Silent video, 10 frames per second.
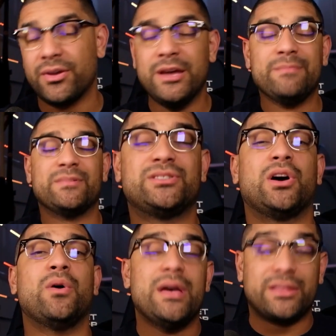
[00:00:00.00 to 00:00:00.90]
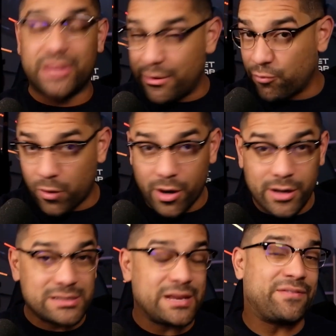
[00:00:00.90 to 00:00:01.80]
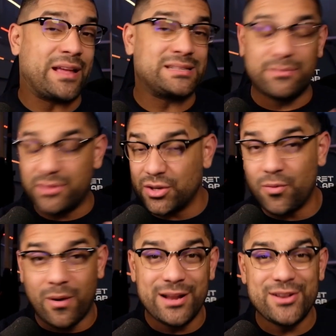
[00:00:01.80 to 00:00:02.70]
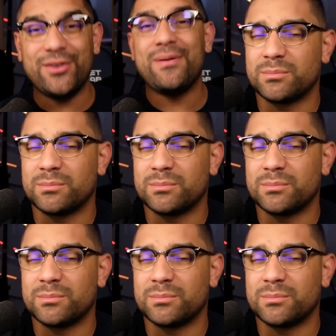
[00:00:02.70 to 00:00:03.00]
And so that works if that's something you want to do.